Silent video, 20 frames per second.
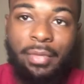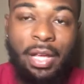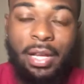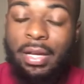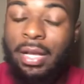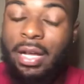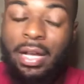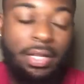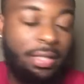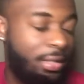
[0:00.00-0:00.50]

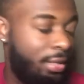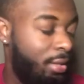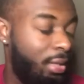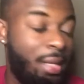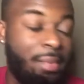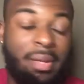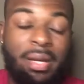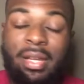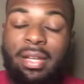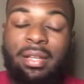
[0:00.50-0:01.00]
us
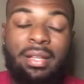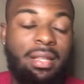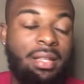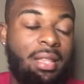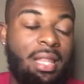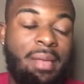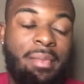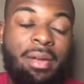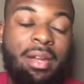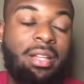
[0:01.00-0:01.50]

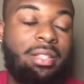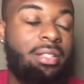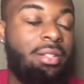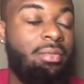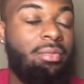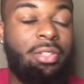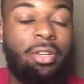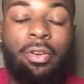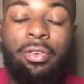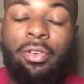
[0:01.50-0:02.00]
limit us on
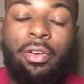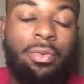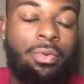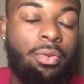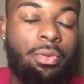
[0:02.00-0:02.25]
turnover?